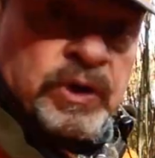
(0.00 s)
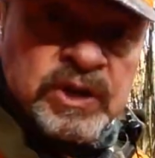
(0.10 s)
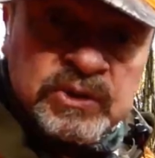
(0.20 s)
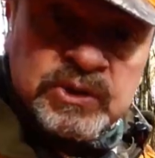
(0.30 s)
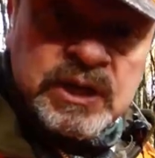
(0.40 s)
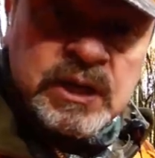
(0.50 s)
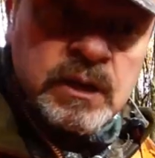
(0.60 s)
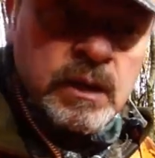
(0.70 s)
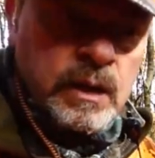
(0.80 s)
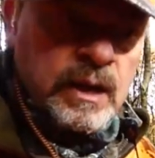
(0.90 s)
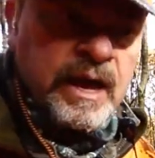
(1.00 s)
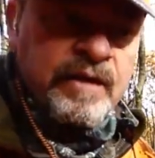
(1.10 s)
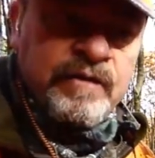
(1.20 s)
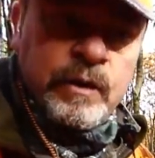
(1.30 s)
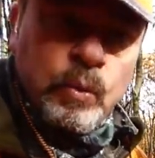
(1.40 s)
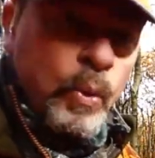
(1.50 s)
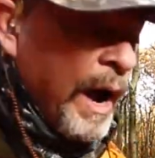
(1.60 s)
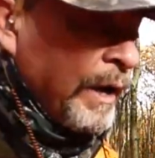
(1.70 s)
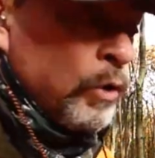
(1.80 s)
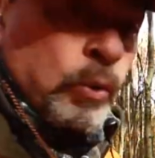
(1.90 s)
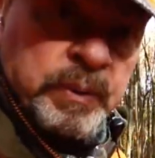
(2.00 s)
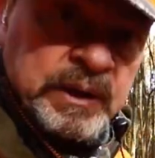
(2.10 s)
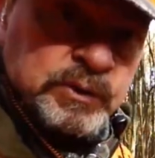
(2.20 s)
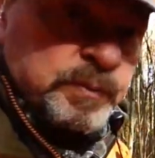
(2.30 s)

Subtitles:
you can see, I have a wide open